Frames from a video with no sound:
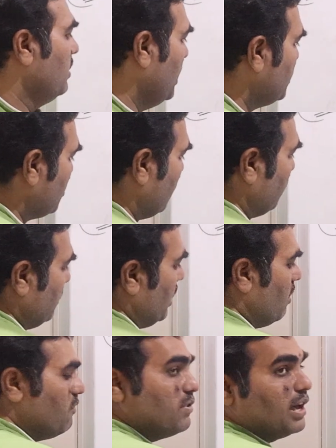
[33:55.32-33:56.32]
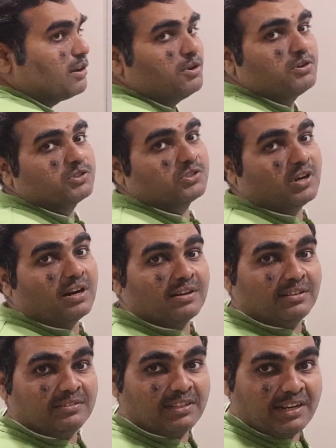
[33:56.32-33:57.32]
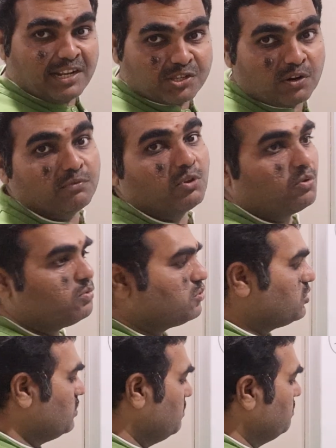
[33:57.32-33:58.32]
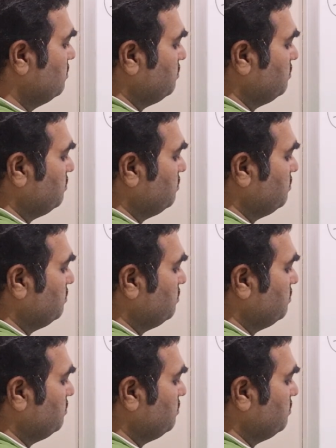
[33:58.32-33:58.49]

Now we are going to start the nature of the roots.